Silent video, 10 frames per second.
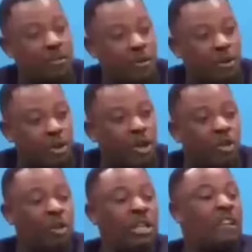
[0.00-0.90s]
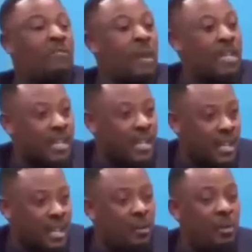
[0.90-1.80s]
of God to give money,
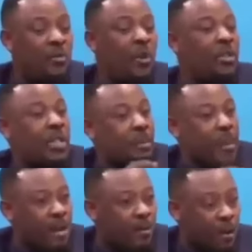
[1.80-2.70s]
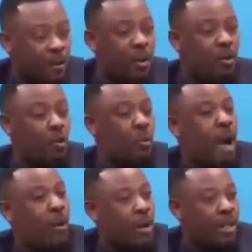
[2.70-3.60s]
before you see a man of God, to
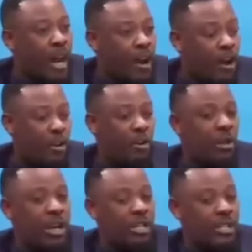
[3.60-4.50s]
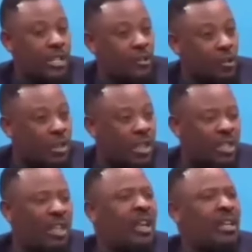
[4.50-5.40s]
buy water, oil, crazy, those things,
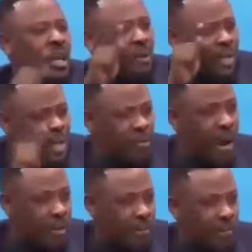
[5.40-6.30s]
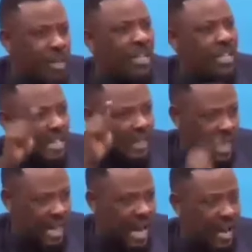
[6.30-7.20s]
the giver, the
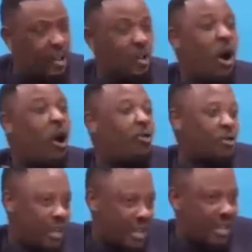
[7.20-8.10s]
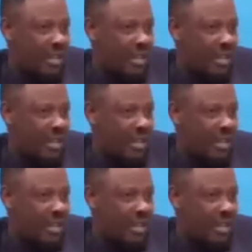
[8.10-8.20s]
taker, you are all fake.